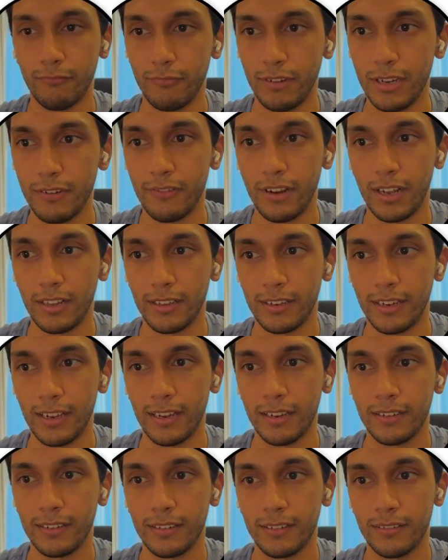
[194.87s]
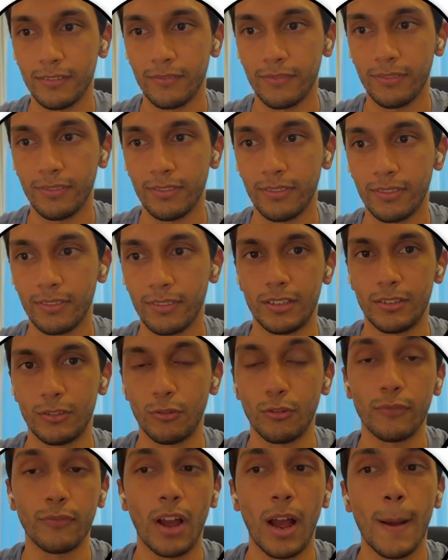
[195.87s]
revalidate,
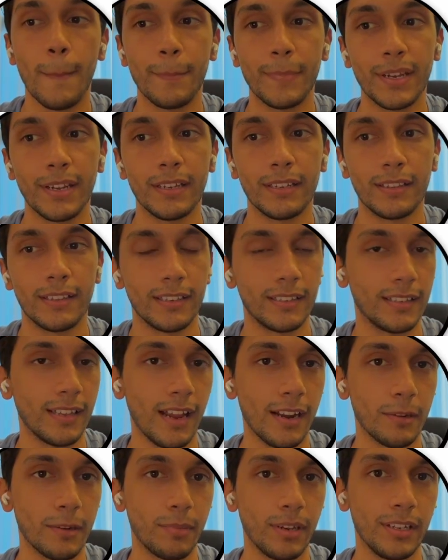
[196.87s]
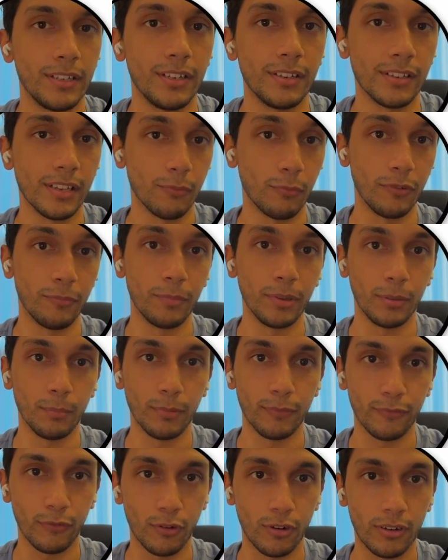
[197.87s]
sort of update the static pages that we built
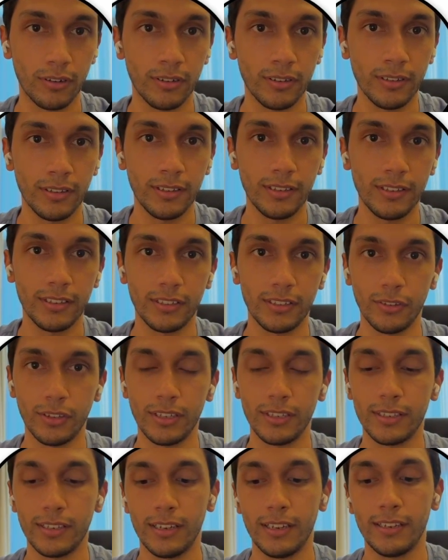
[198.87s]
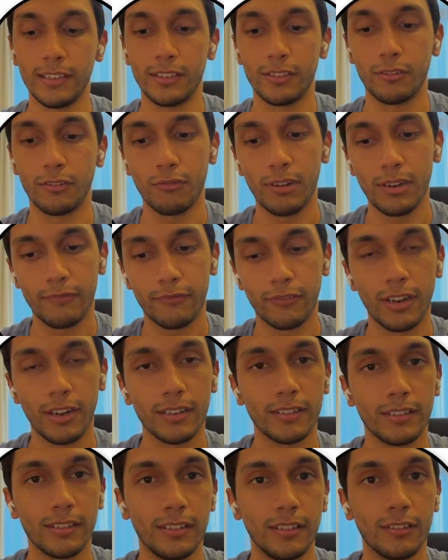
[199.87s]
before. So this is great for
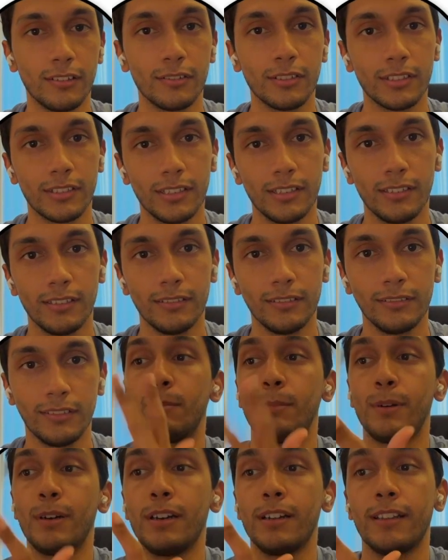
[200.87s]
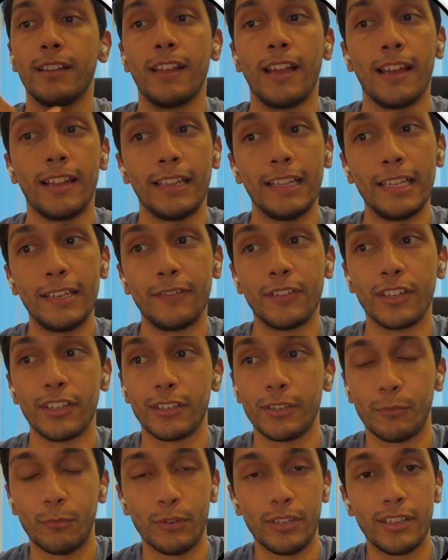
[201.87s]
SEO still, but that leaves
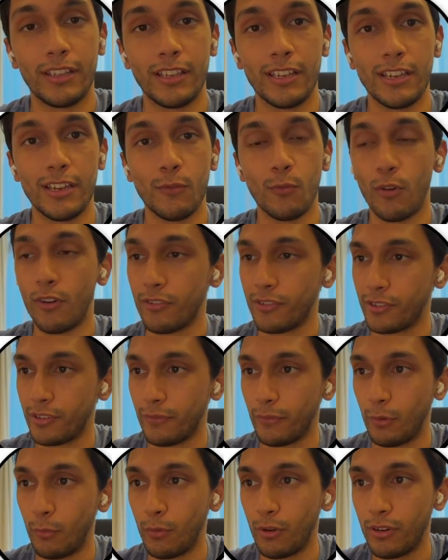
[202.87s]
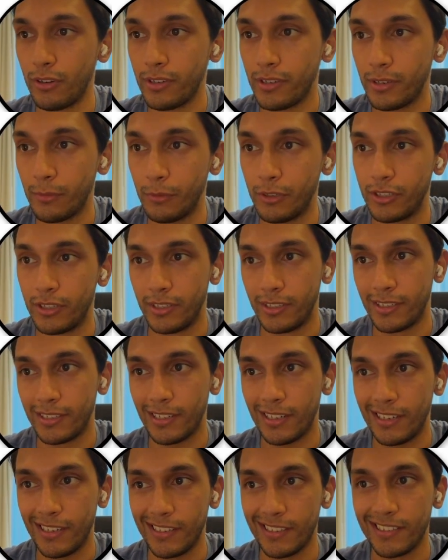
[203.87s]
us with the worst of the worst, which is
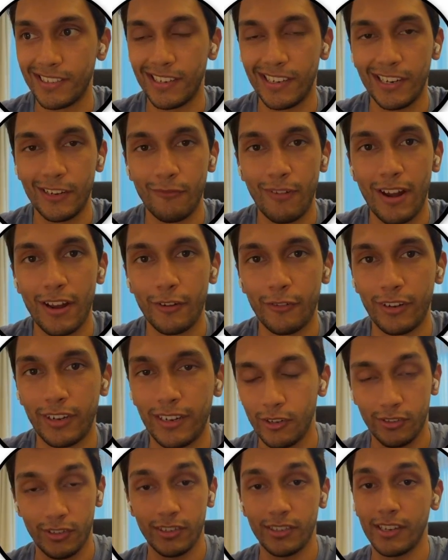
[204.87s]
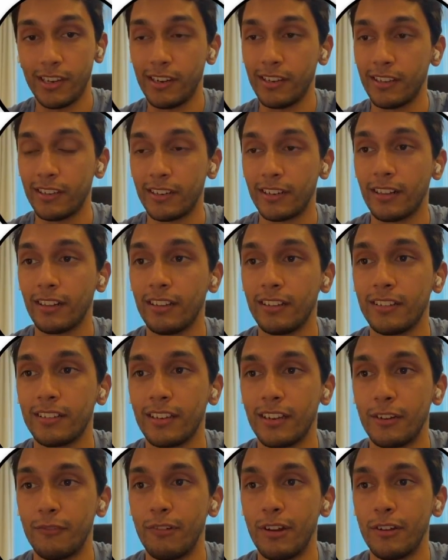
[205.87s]
client-side rendering. Not to say that
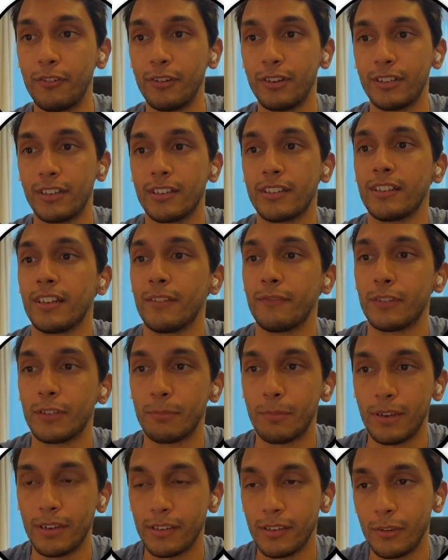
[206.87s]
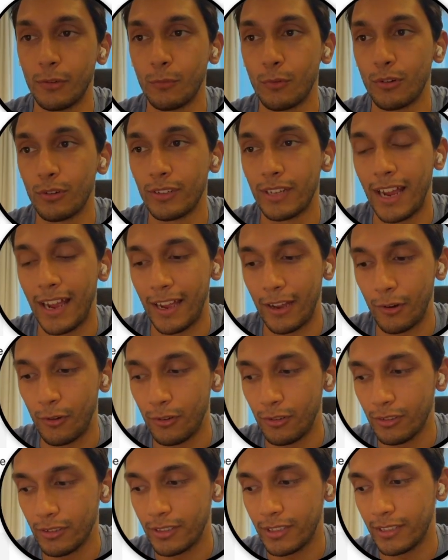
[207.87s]
client-side rendering doesn't have a space in the world at
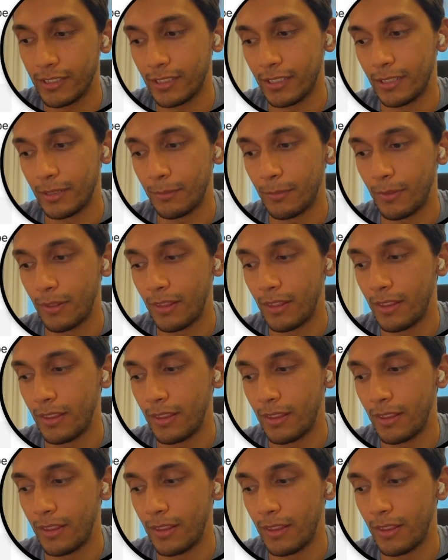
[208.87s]
all. This is